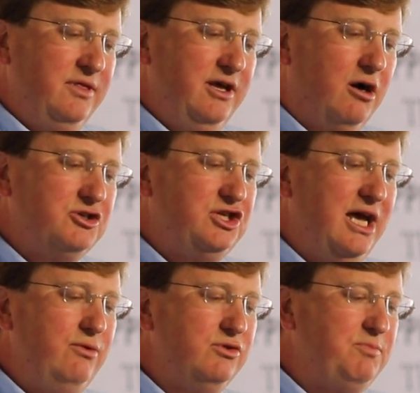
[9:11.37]
that our
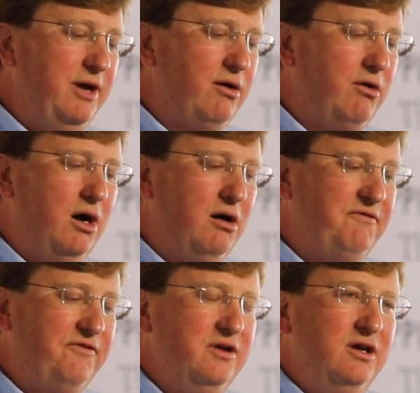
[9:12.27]
state was better
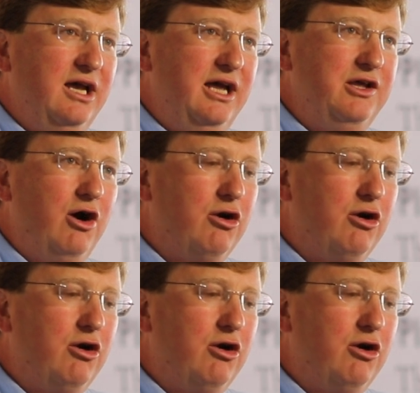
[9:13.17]
off in the